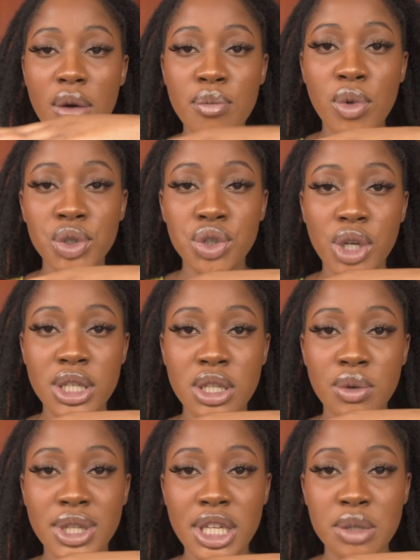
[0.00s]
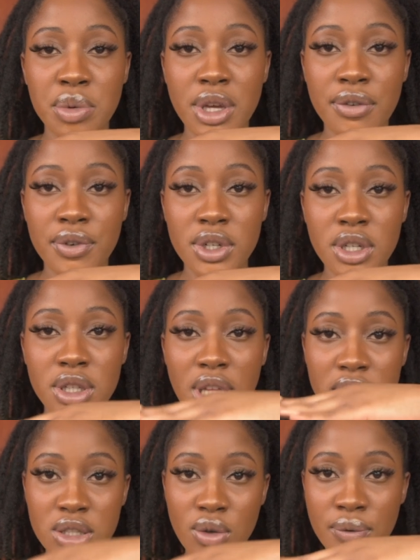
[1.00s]
moisturizer with SPF in it,
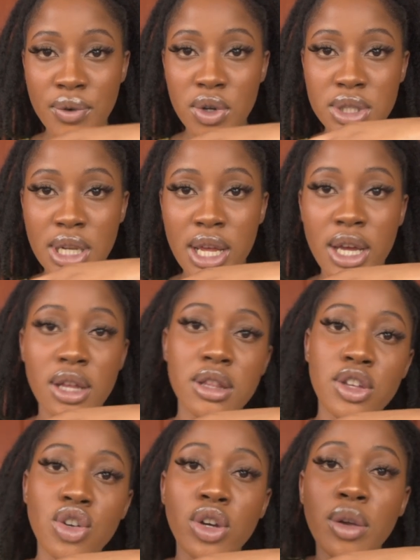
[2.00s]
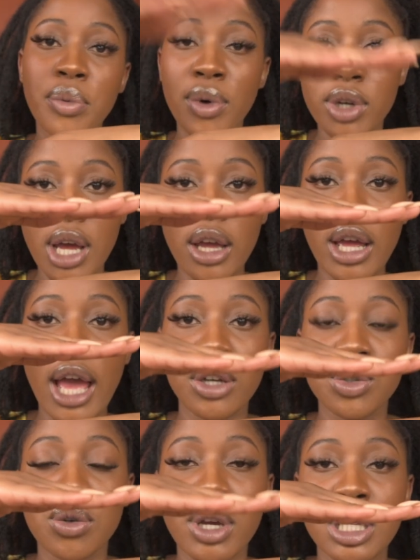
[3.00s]
that's your first layer, then you're going to put
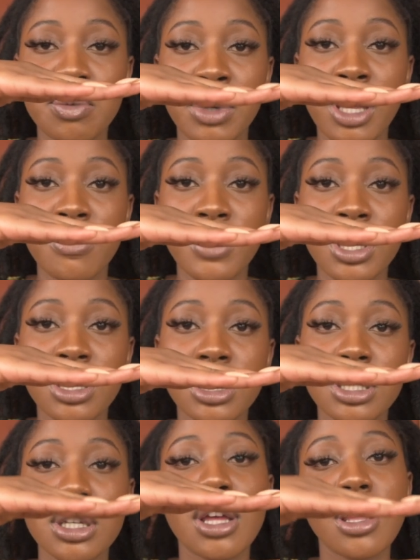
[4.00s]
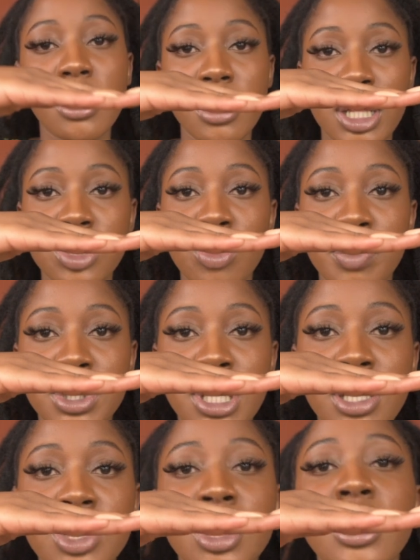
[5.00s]
actual SPF in it, that's your
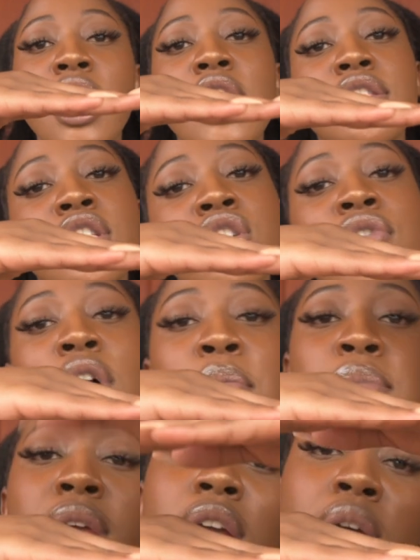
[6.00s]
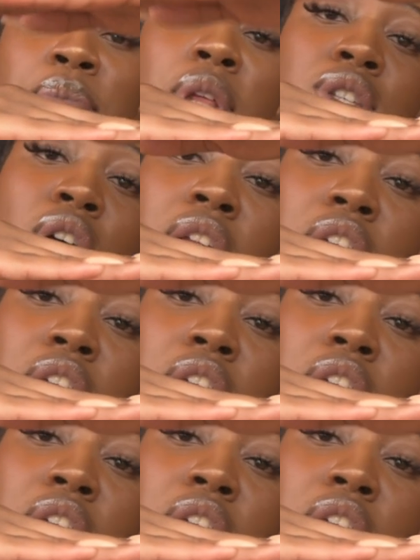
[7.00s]
protection, then you've got makeup that's got